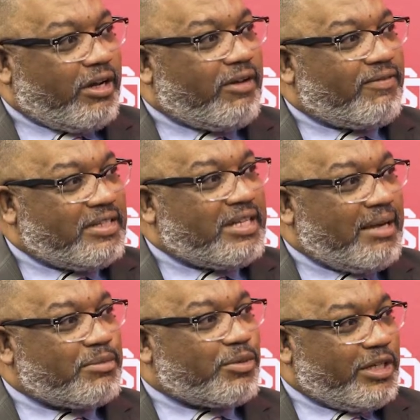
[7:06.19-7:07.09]
And
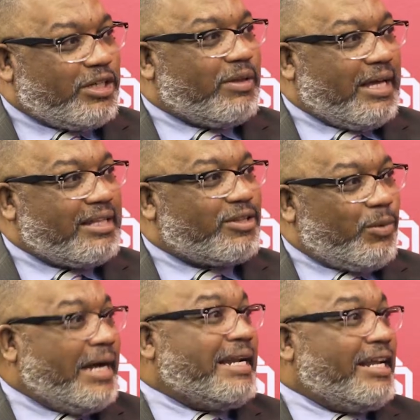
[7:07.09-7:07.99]
oftentimes we do that, so
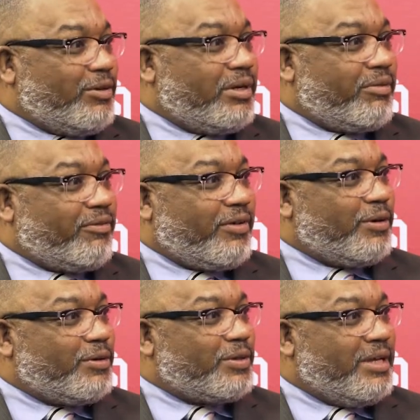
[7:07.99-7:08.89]
why not do it in
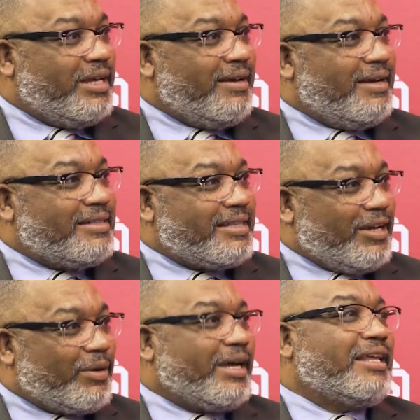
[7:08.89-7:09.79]
reverse and say,
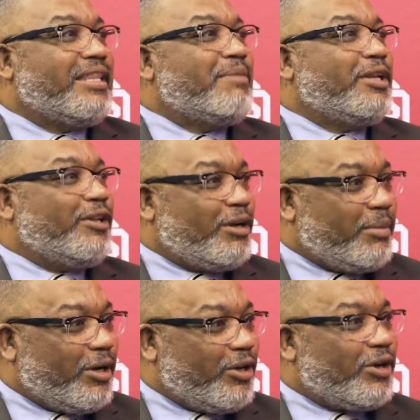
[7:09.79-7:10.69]
okay, let me learn
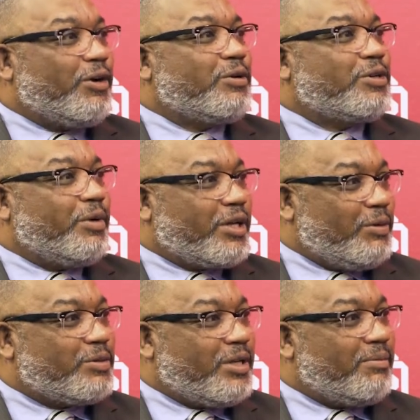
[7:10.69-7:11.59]
about your culture and what
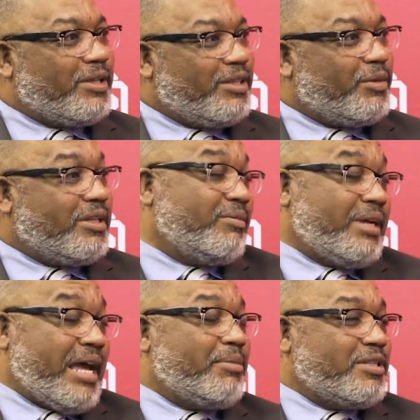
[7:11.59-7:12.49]
goes on with
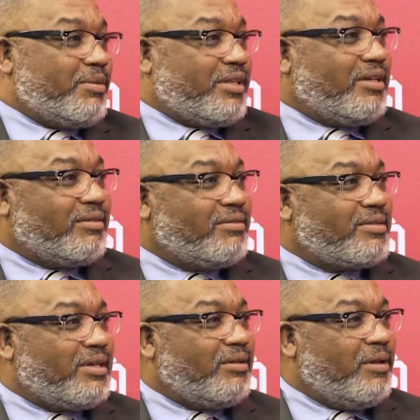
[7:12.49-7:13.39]
what happens with you.
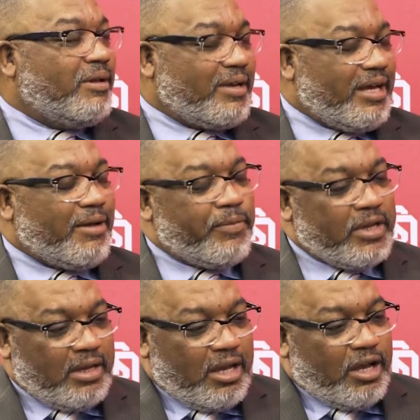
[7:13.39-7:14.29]
So,
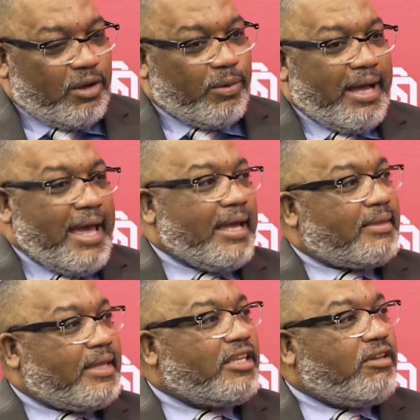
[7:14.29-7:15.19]
well, hey,
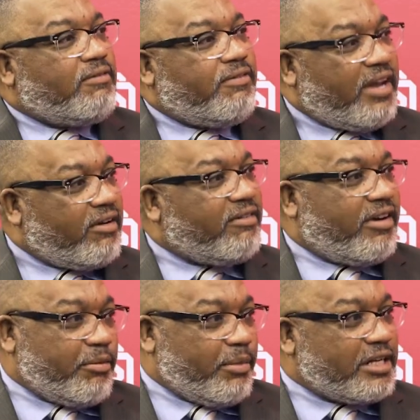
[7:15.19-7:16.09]
thank you very,
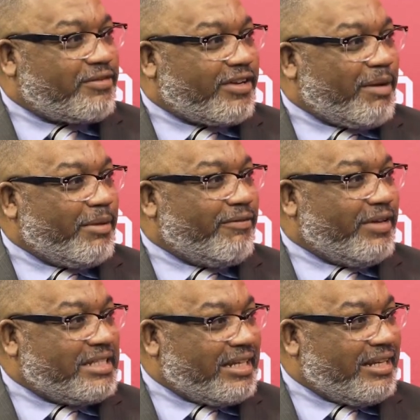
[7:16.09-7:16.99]
very much for coming and
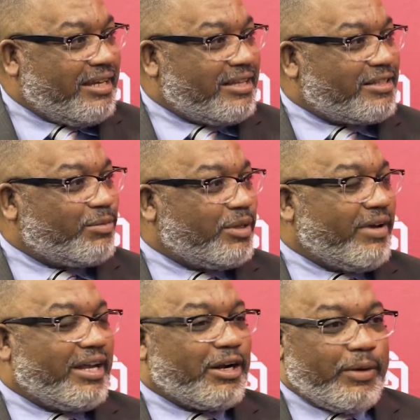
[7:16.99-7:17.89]
visiting us.
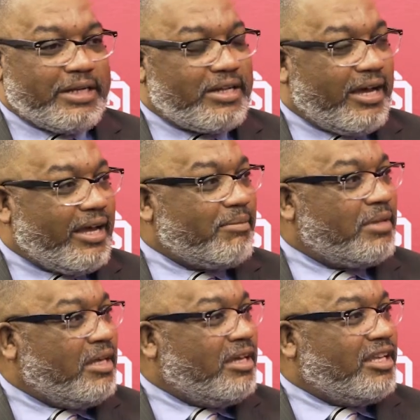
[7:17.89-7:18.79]
We've had a great
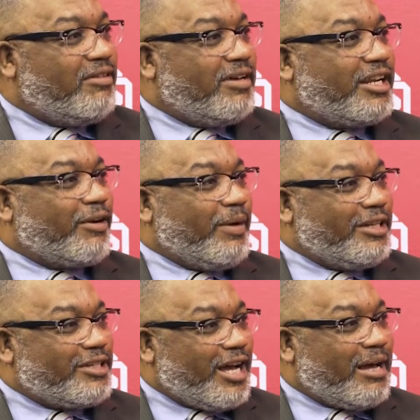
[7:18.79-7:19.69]
time. You've done a
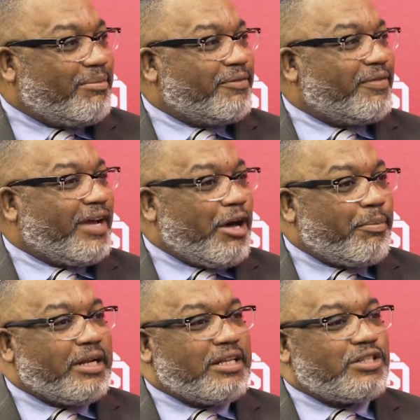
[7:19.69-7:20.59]
great job of
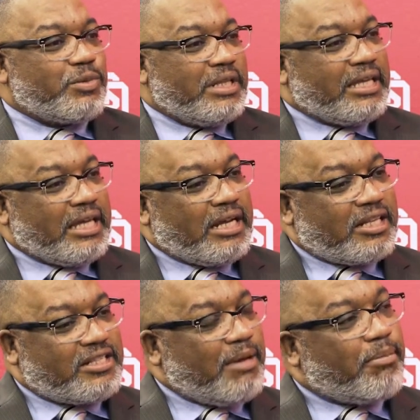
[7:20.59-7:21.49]
helping us really get a
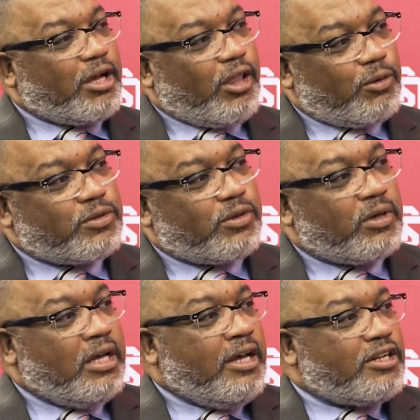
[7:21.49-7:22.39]
step
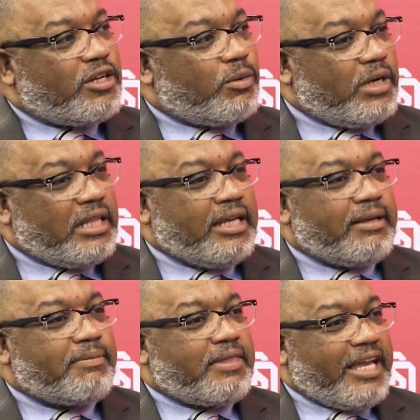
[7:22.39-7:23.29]
closer to
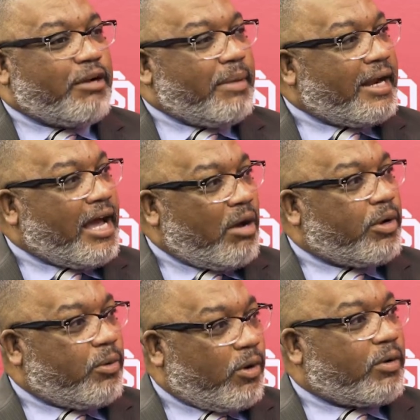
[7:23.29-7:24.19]
really thinking about how
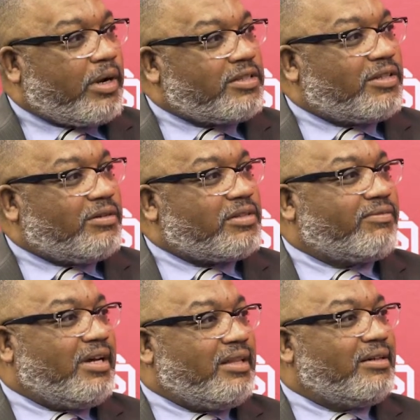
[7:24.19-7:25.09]
we work with our students
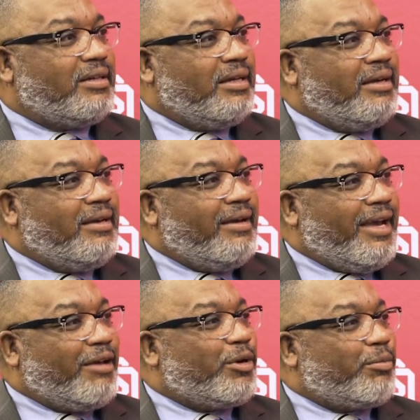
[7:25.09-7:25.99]
of color,
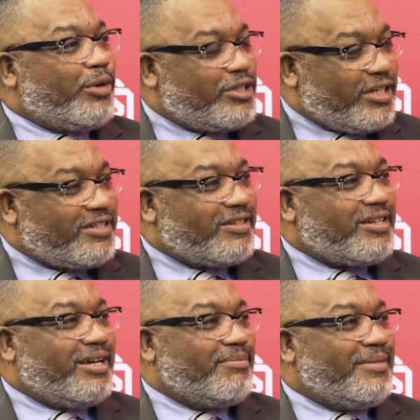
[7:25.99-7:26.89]
and we appreciate your
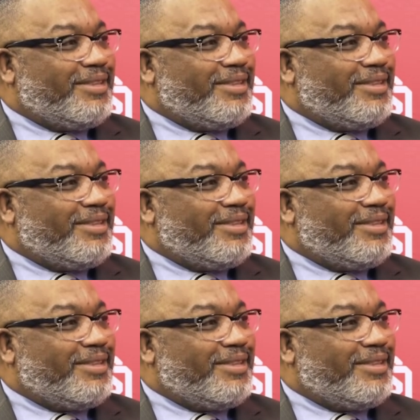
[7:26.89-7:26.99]
time.